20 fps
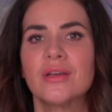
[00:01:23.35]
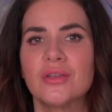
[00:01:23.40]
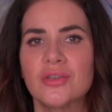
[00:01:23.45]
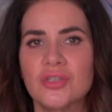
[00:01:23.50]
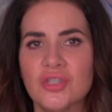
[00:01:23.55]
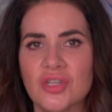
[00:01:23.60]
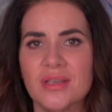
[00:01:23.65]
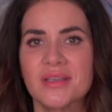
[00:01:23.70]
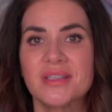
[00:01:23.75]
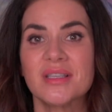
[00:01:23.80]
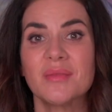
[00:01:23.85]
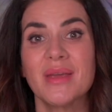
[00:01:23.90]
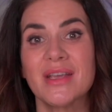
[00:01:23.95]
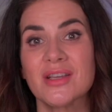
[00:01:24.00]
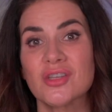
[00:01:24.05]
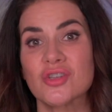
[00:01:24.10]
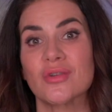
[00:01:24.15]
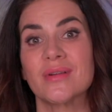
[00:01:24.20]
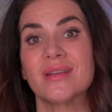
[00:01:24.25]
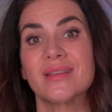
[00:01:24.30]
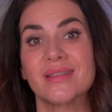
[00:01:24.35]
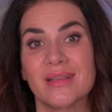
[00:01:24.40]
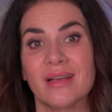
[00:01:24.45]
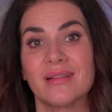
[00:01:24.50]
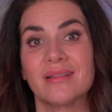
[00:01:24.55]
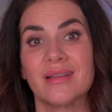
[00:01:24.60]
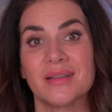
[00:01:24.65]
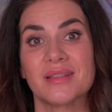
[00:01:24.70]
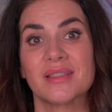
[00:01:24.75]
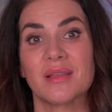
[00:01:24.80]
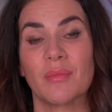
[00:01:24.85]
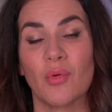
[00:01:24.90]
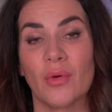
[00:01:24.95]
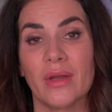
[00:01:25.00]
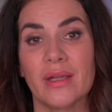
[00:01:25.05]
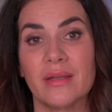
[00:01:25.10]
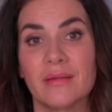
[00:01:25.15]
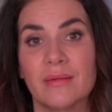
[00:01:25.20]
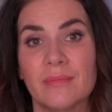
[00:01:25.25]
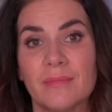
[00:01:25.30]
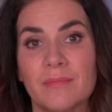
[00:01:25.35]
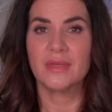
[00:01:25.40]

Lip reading: just to make sure his son gets the point.